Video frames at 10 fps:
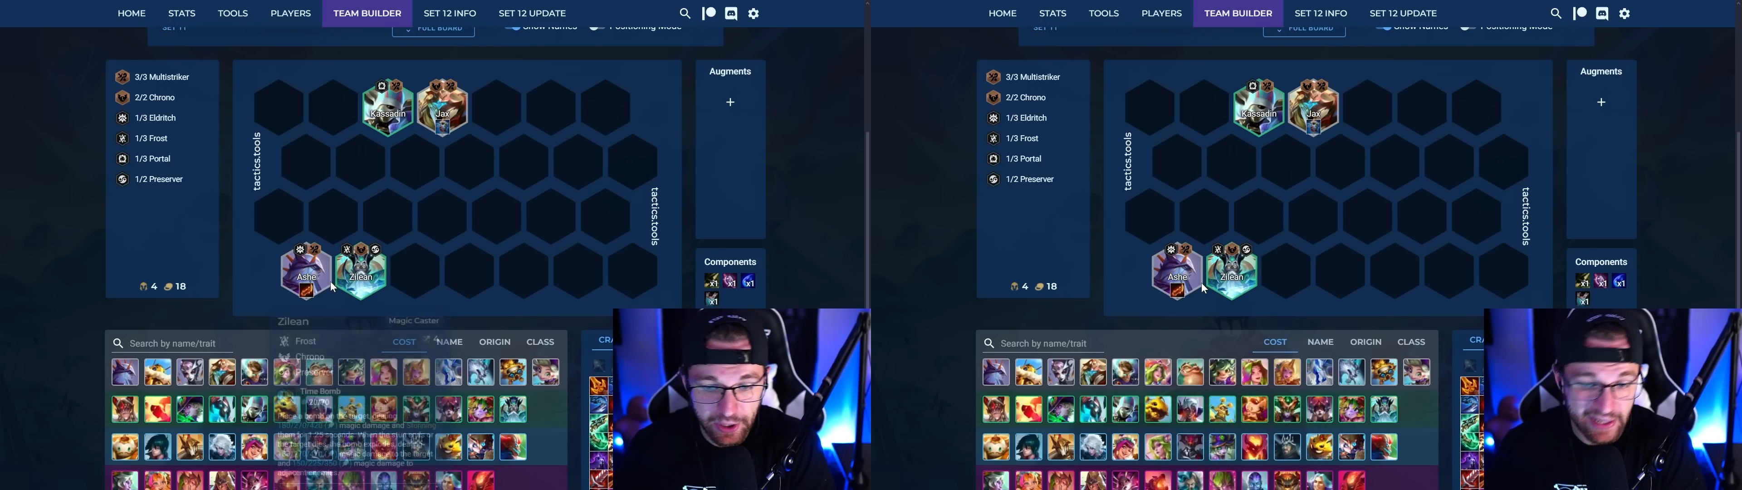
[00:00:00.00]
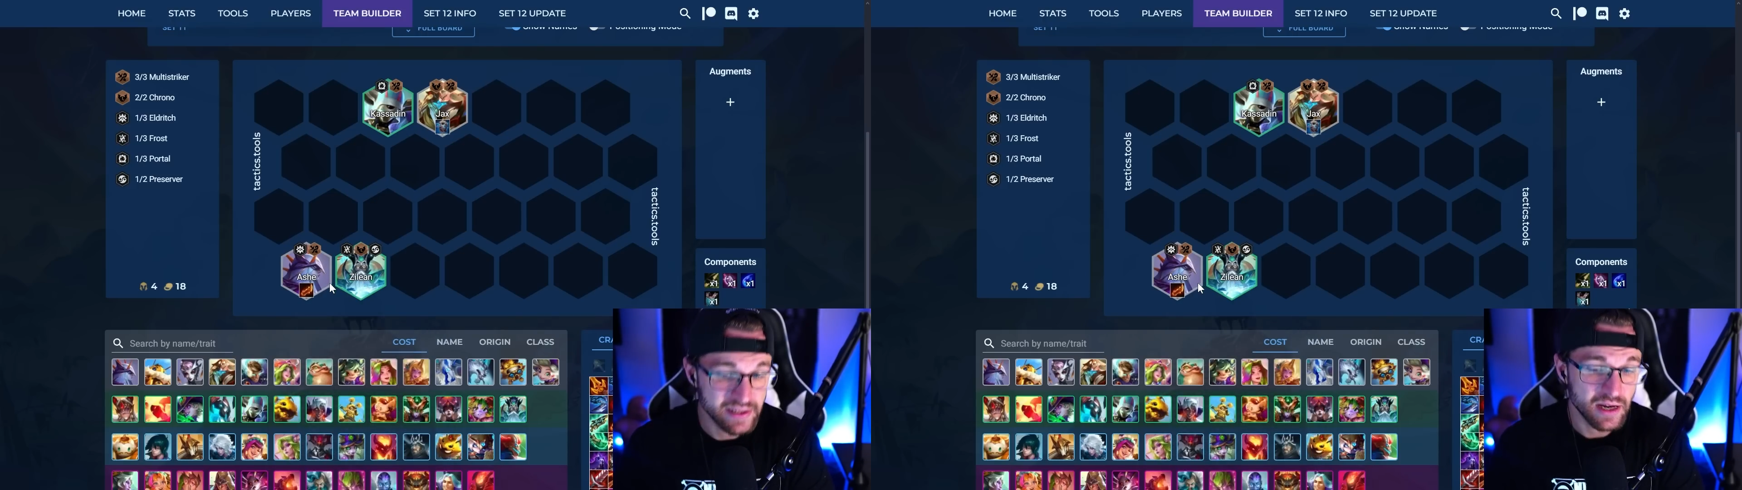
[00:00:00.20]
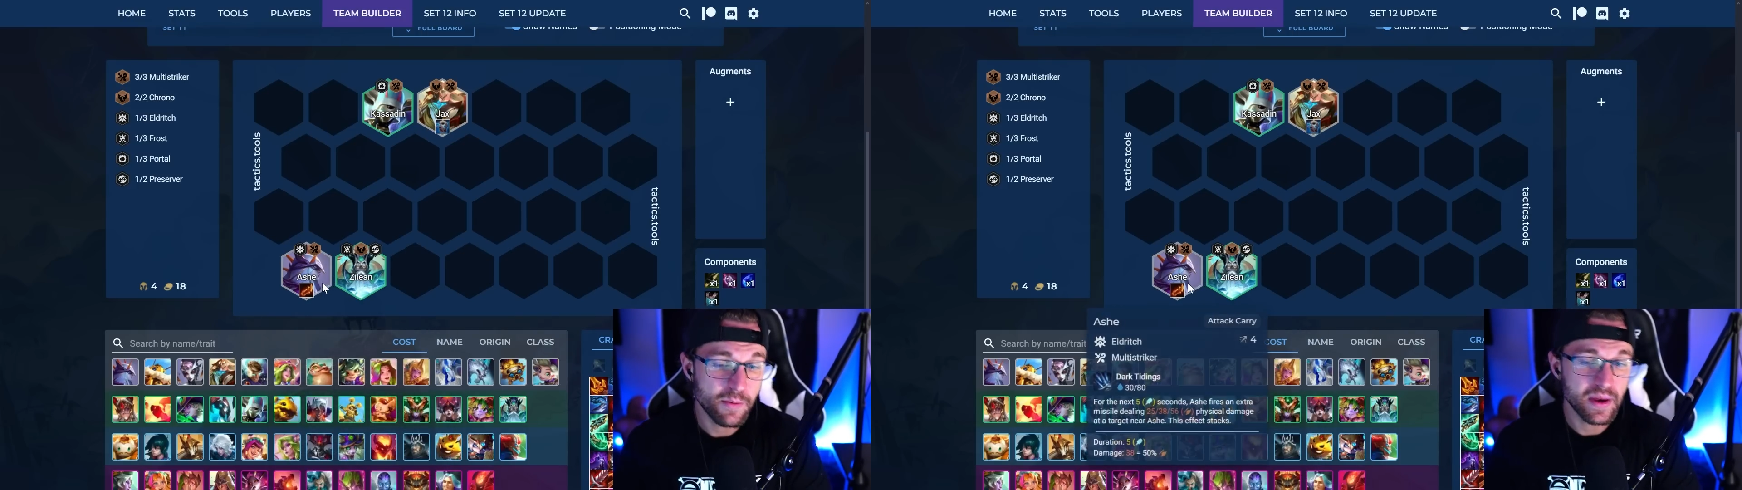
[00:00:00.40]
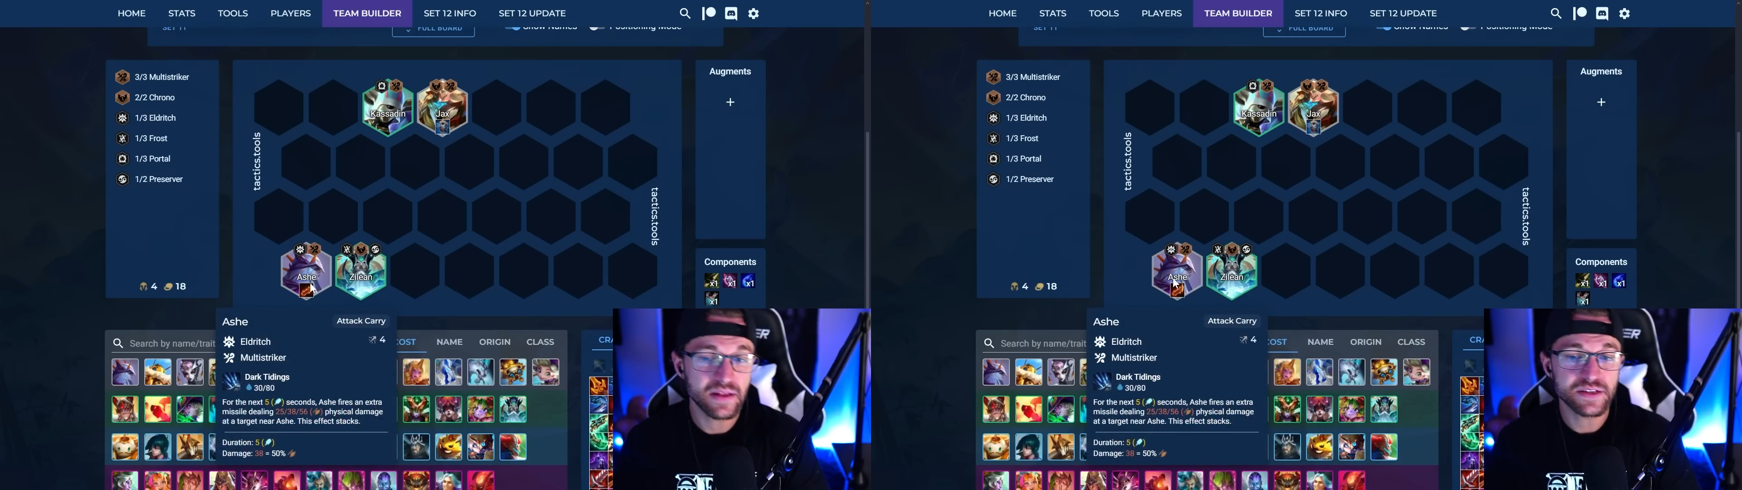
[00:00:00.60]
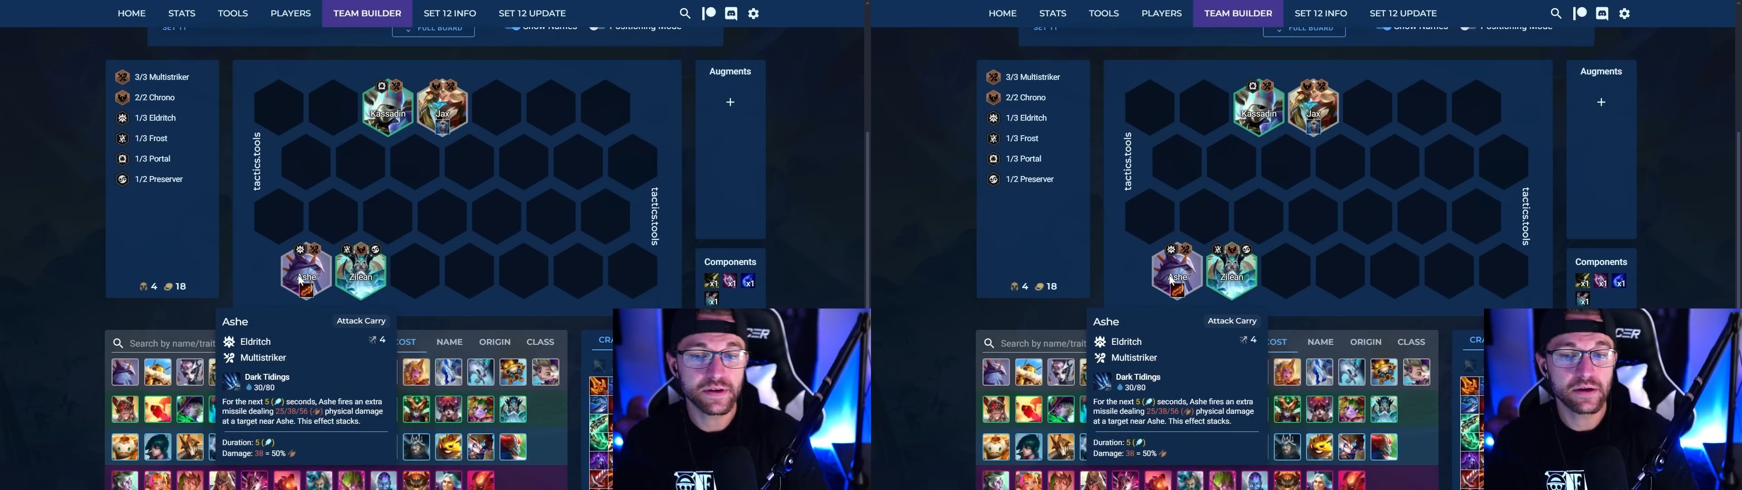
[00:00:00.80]
At the time of making
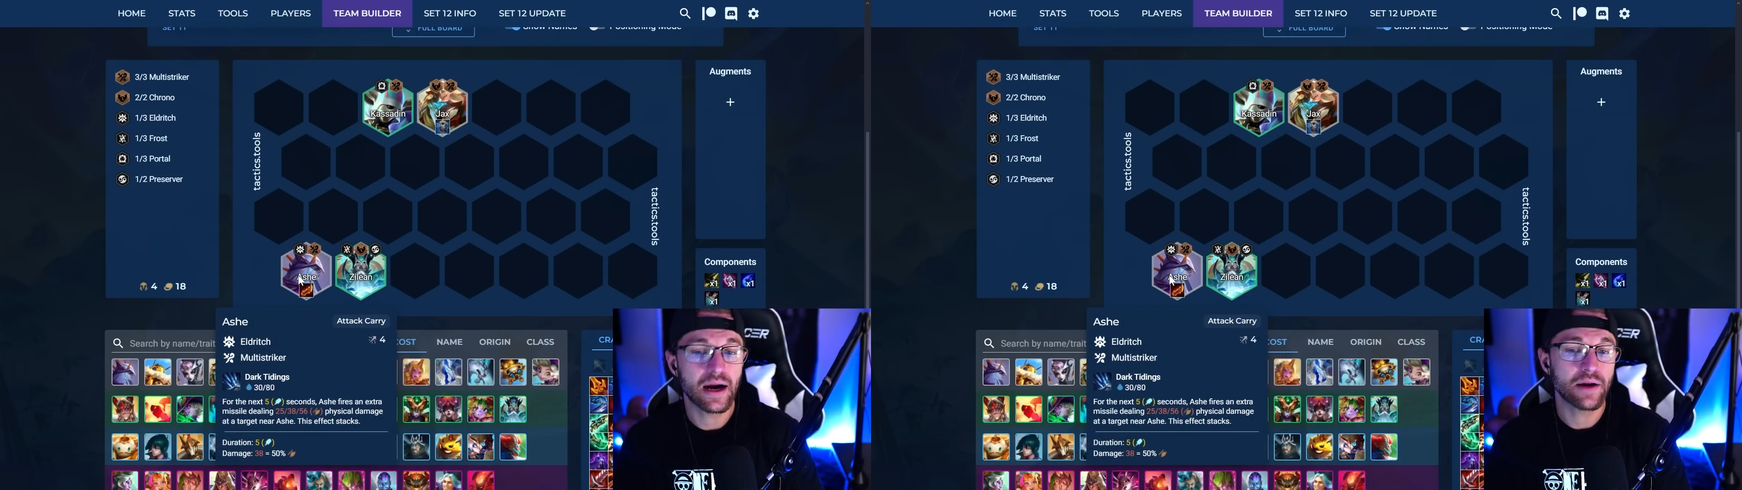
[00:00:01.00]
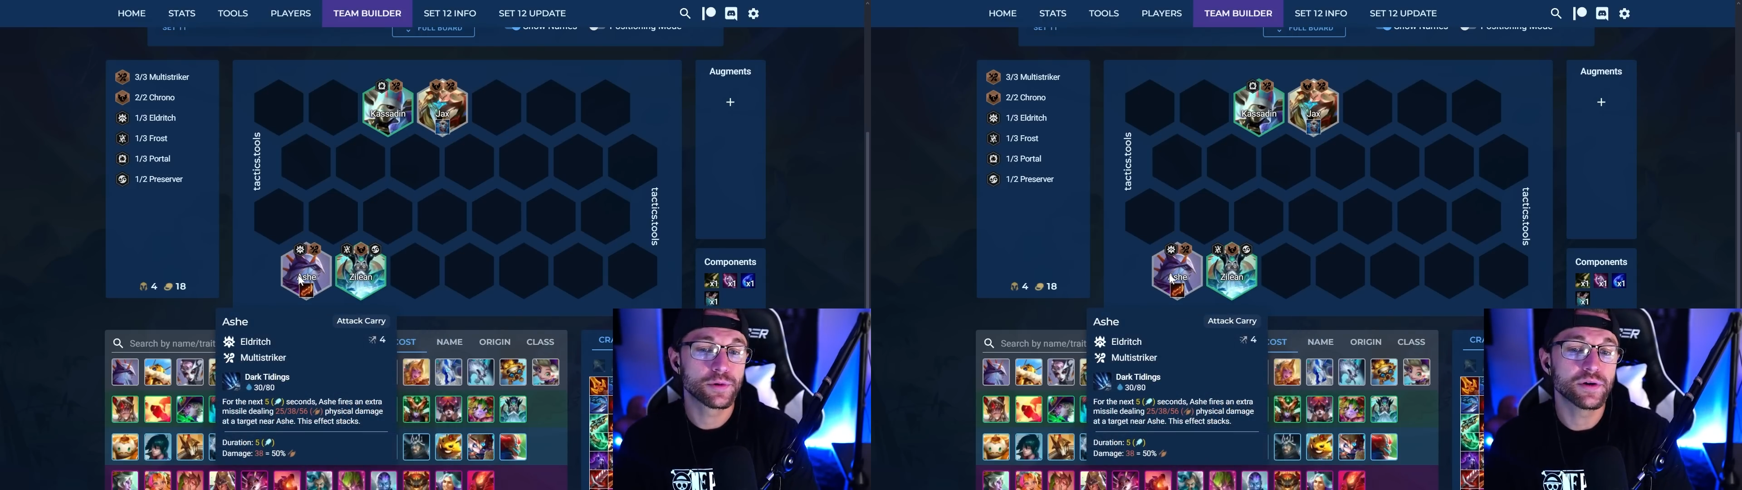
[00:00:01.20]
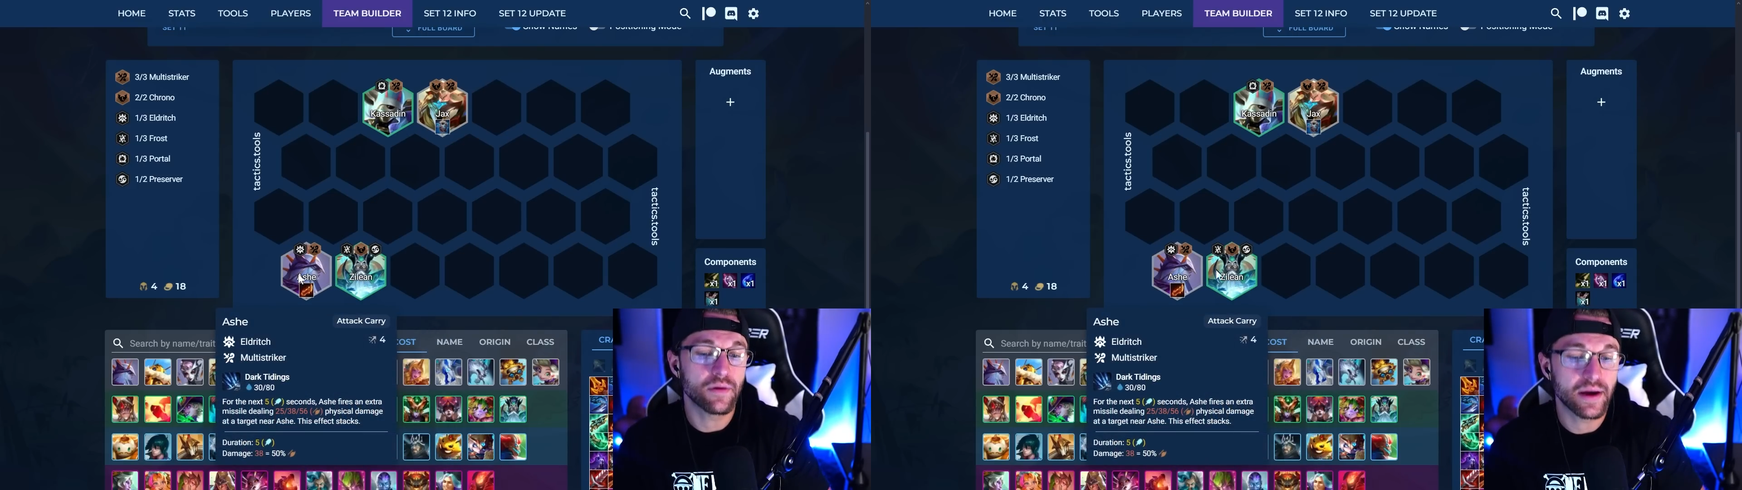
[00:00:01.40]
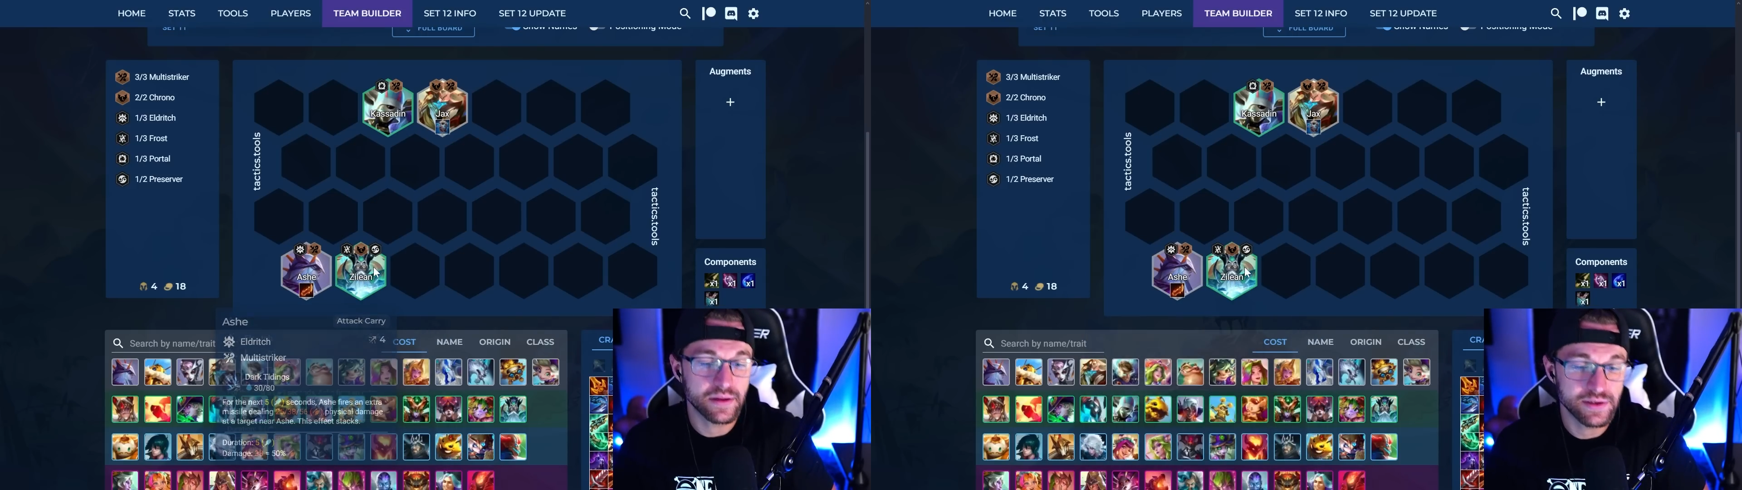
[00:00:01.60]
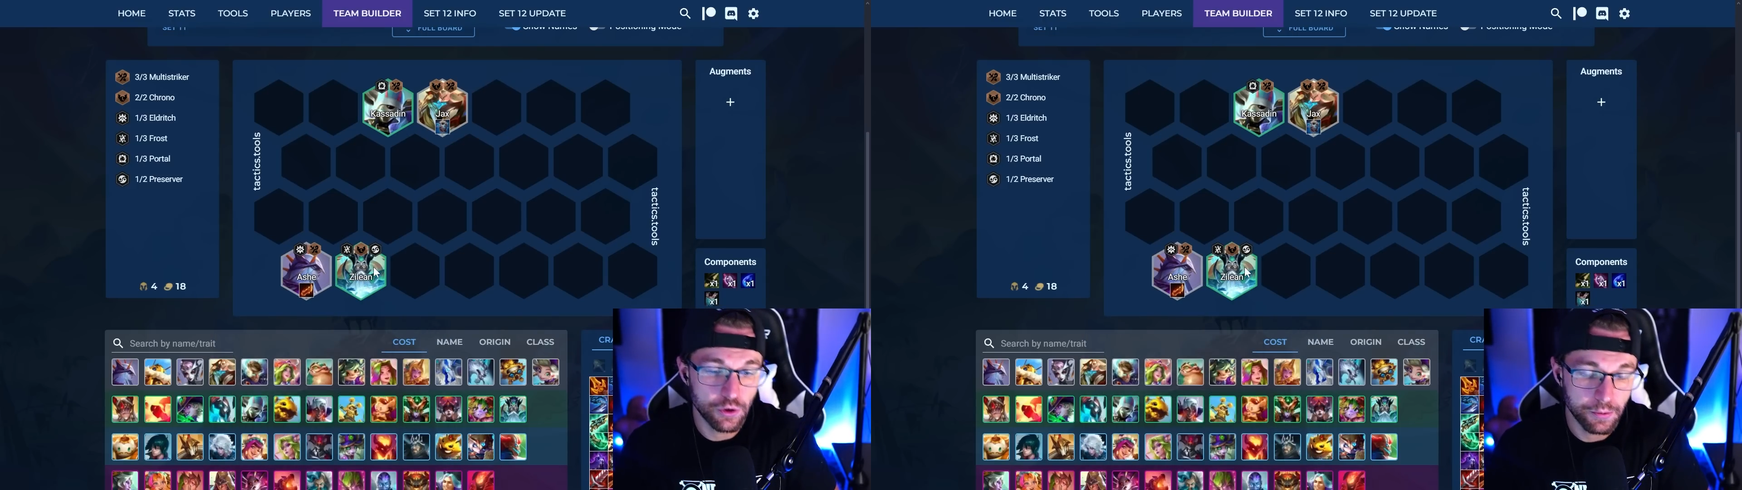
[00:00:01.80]
this video, I really like
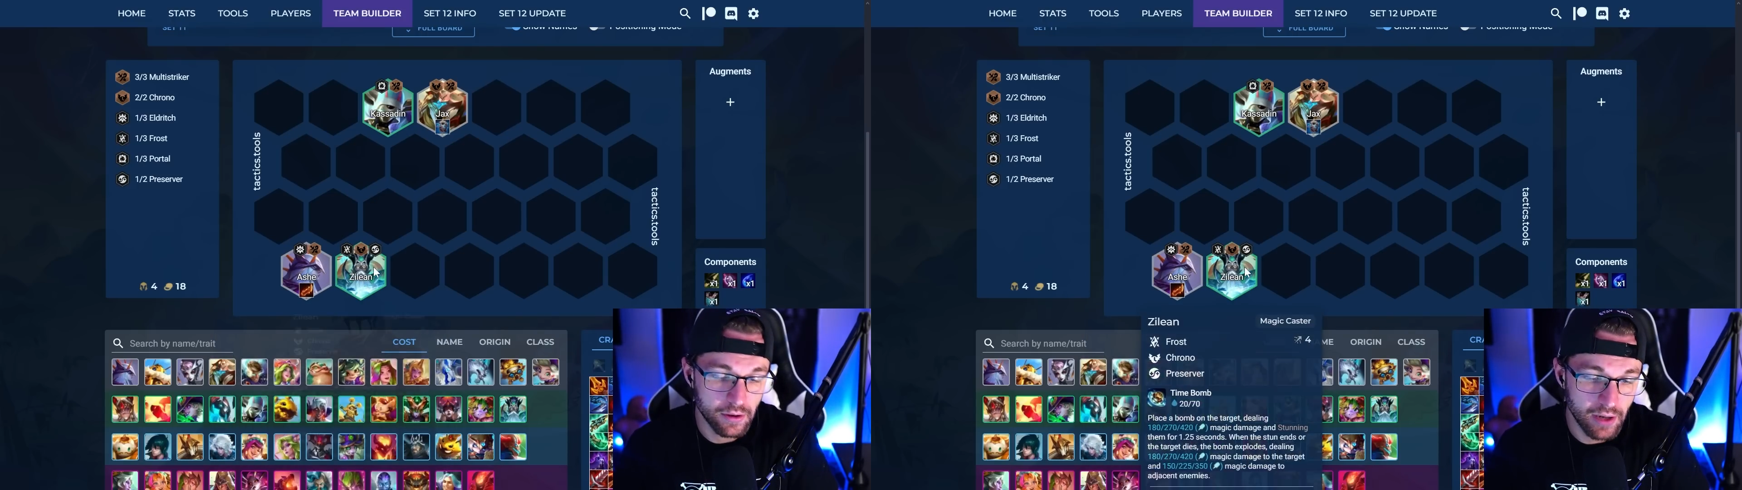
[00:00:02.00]
this opener.